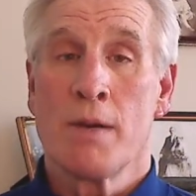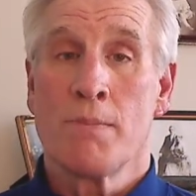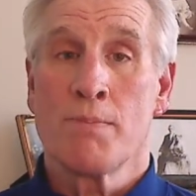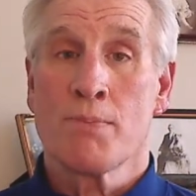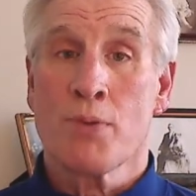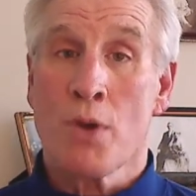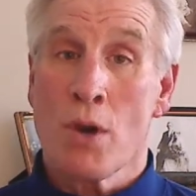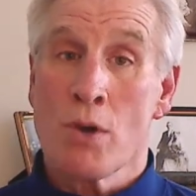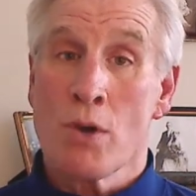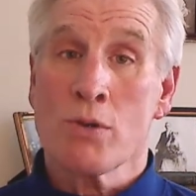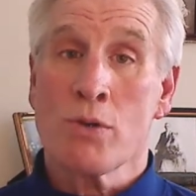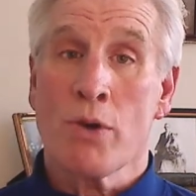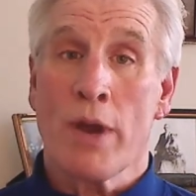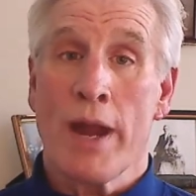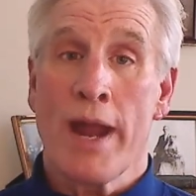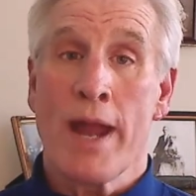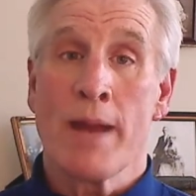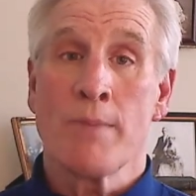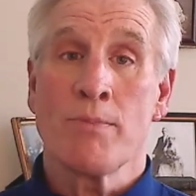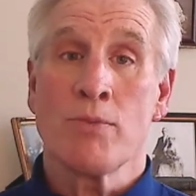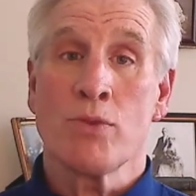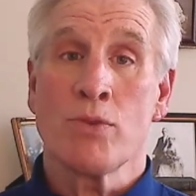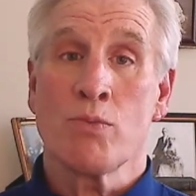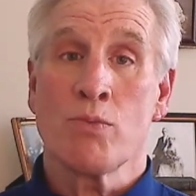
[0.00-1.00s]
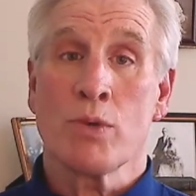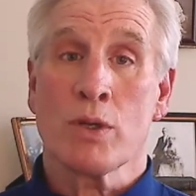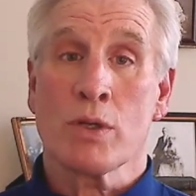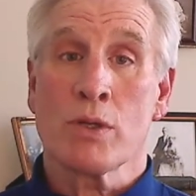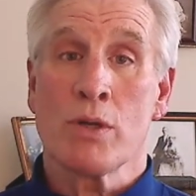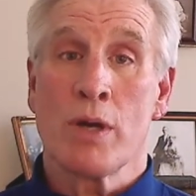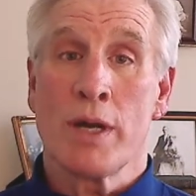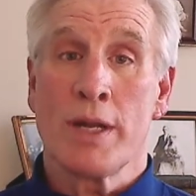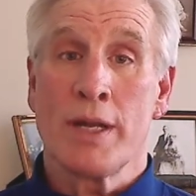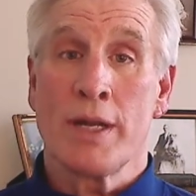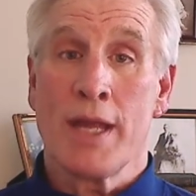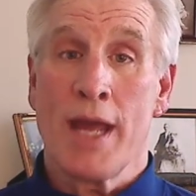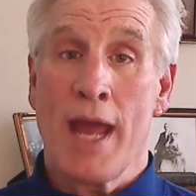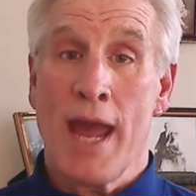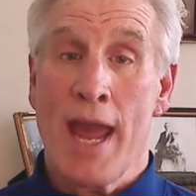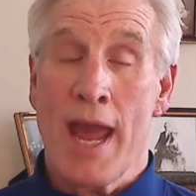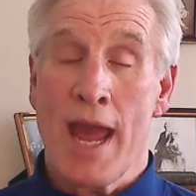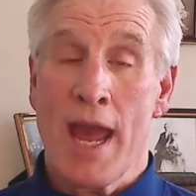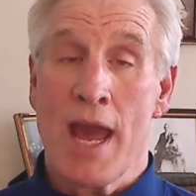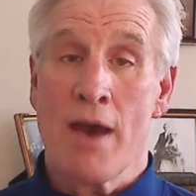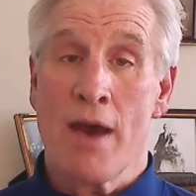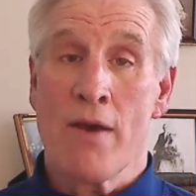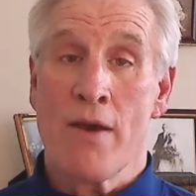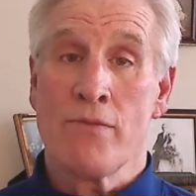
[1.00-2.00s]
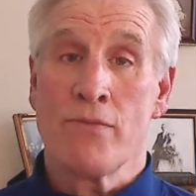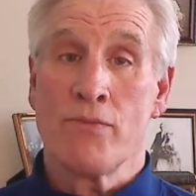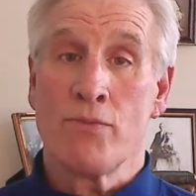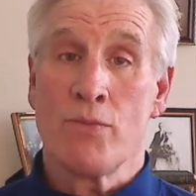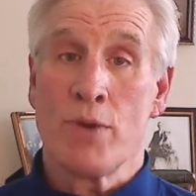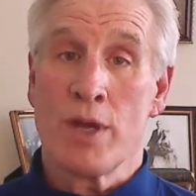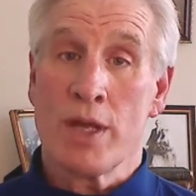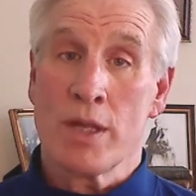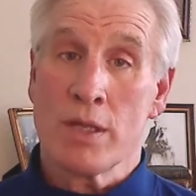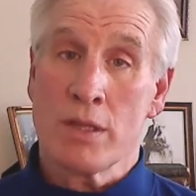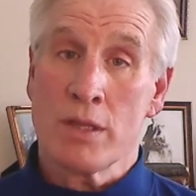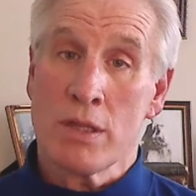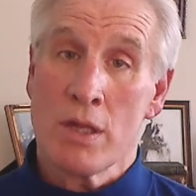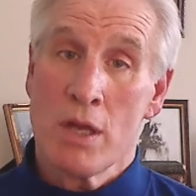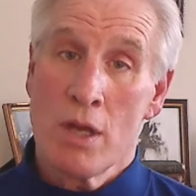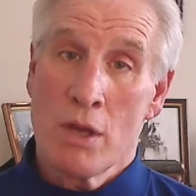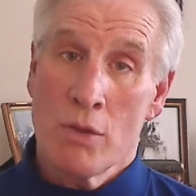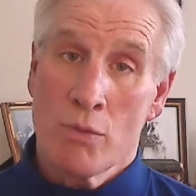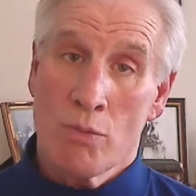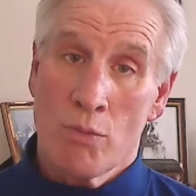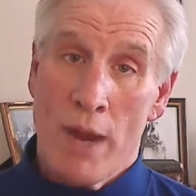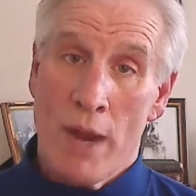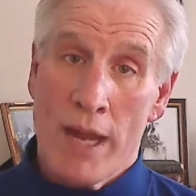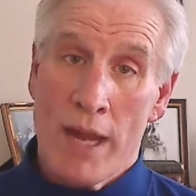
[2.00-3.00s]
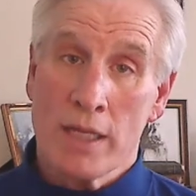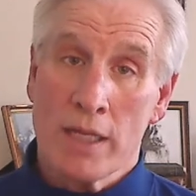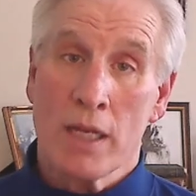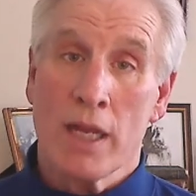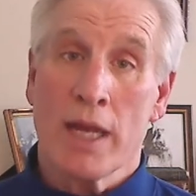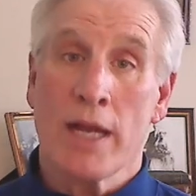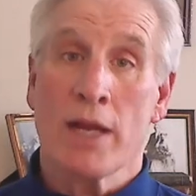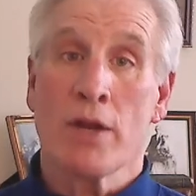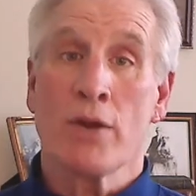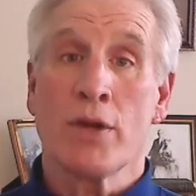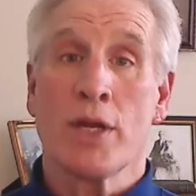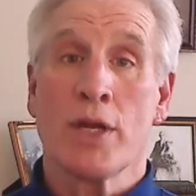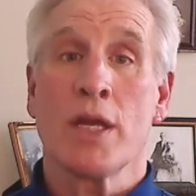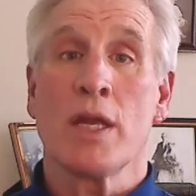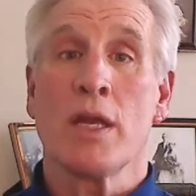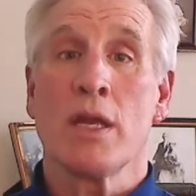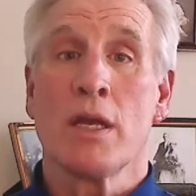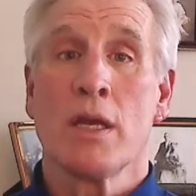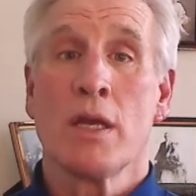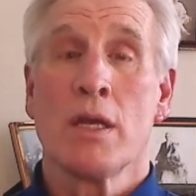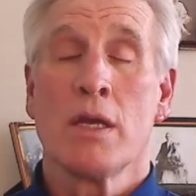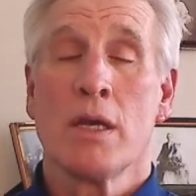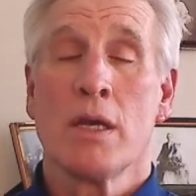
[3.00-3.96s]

programs we're going to have with regularity